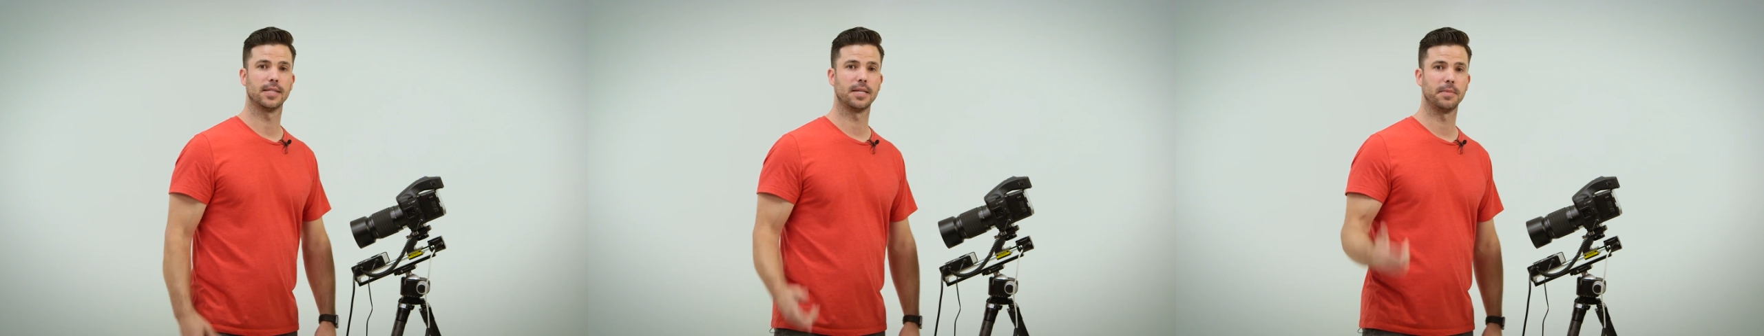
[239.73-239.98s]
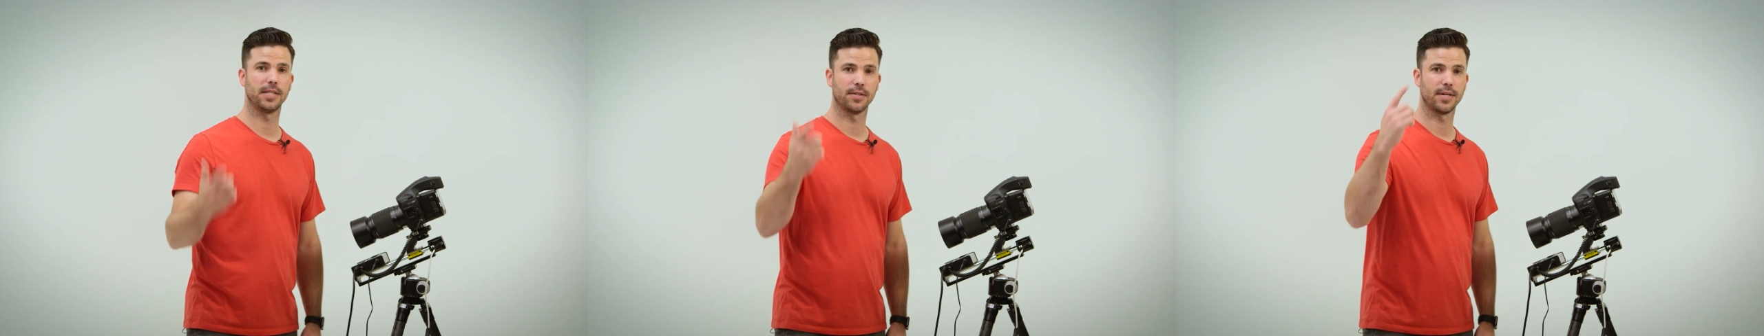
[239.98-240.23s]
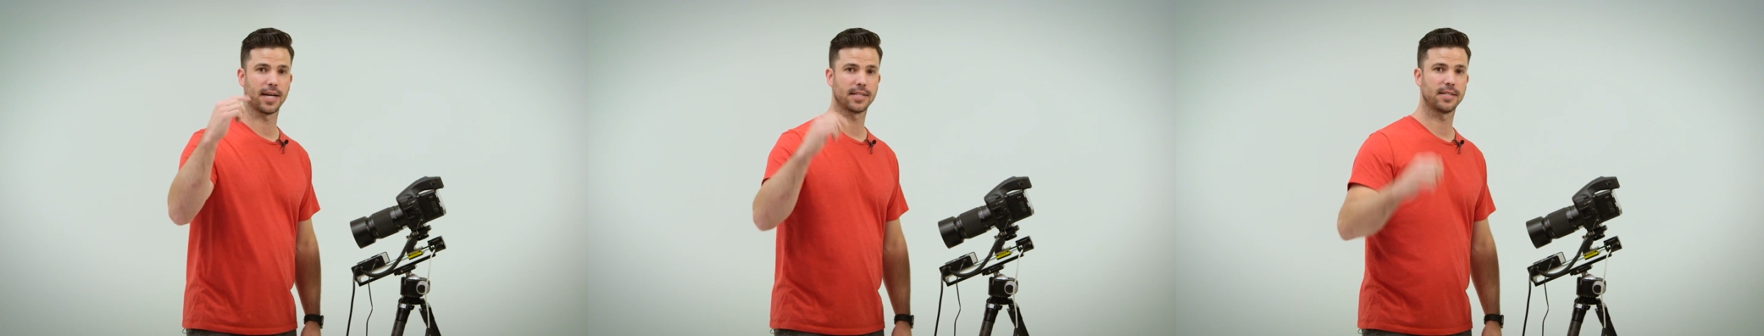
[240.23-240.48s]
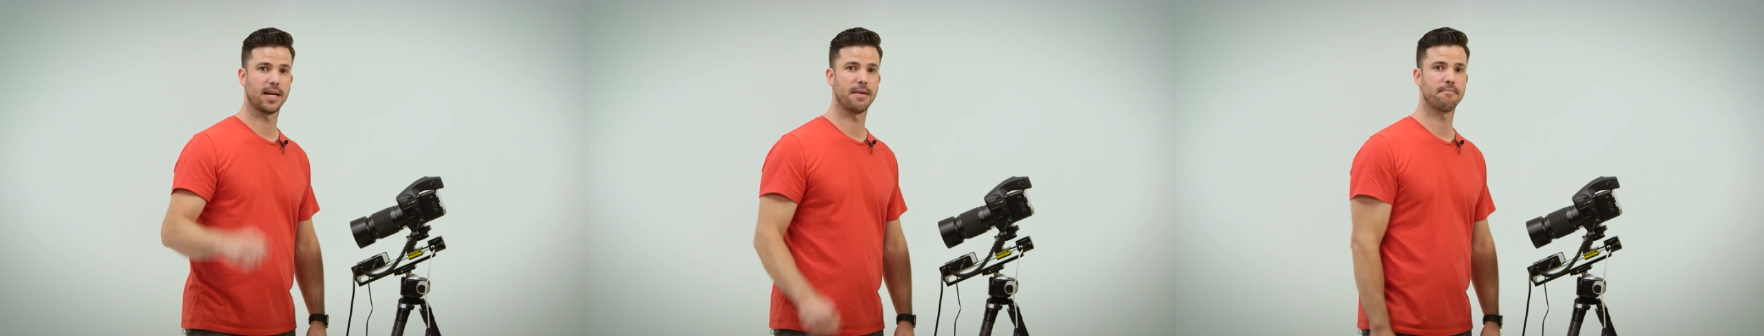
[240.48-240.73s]
Until
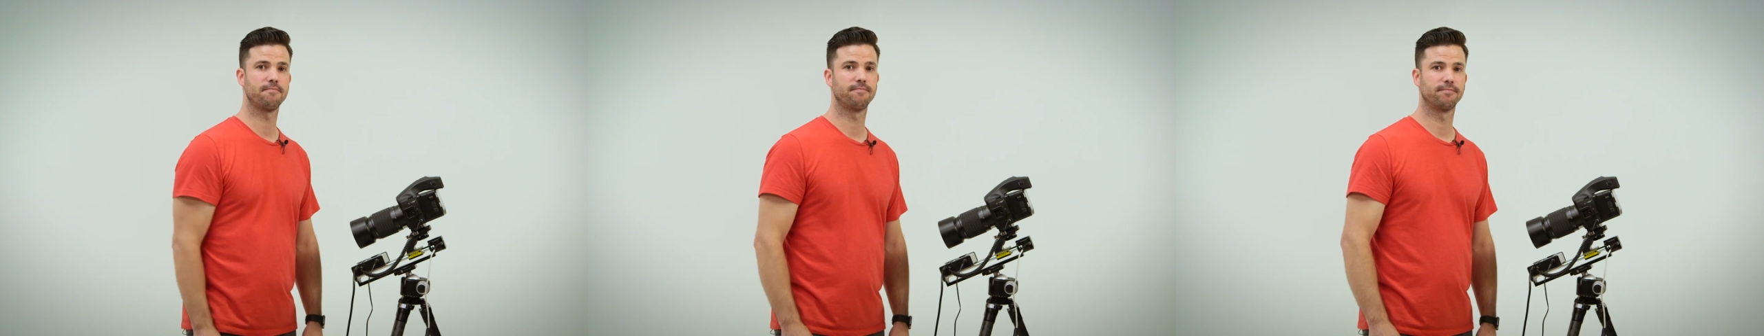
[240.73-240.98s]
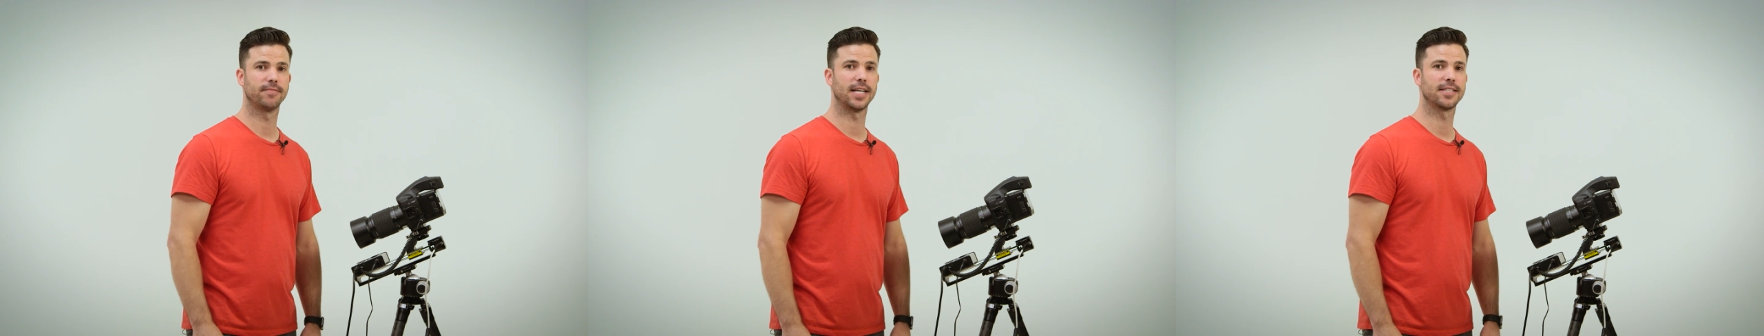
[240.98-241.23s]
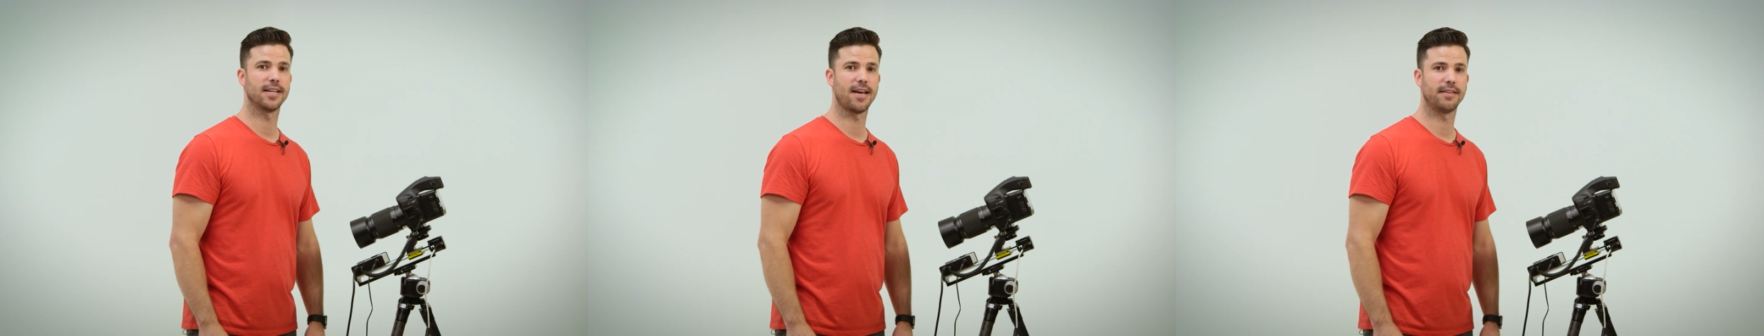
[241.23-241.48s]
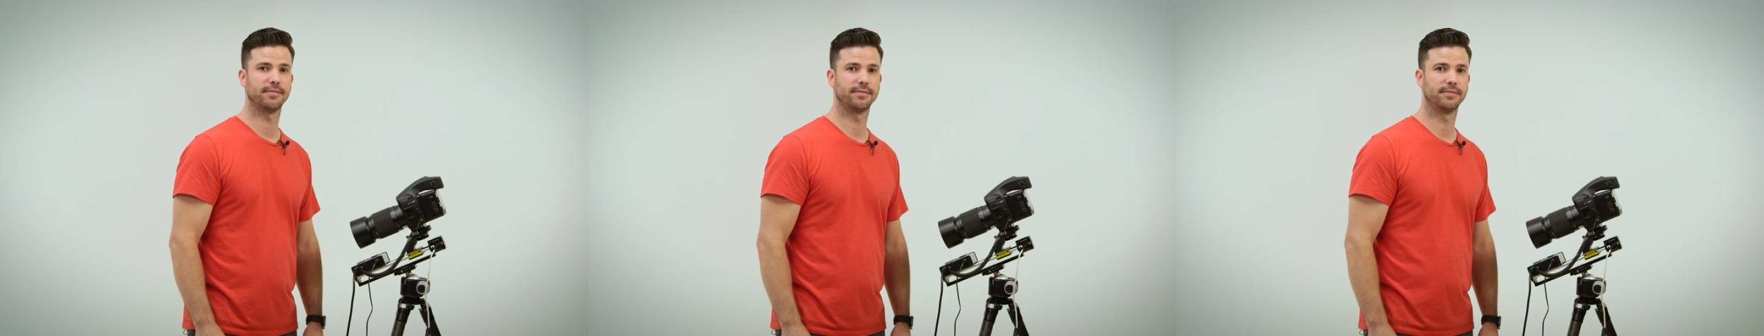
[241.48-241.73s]
next time, thanks a
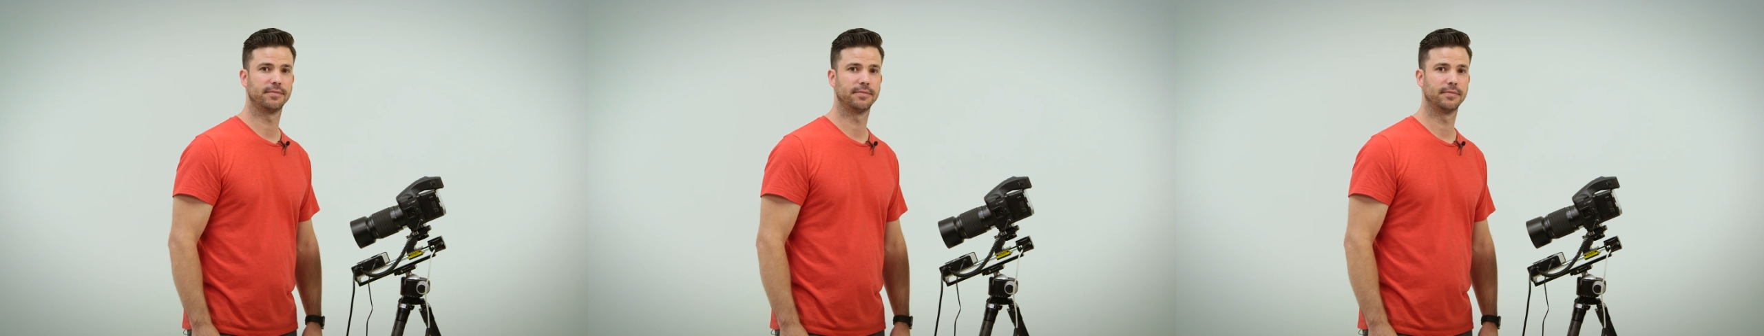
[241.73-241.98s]
lot.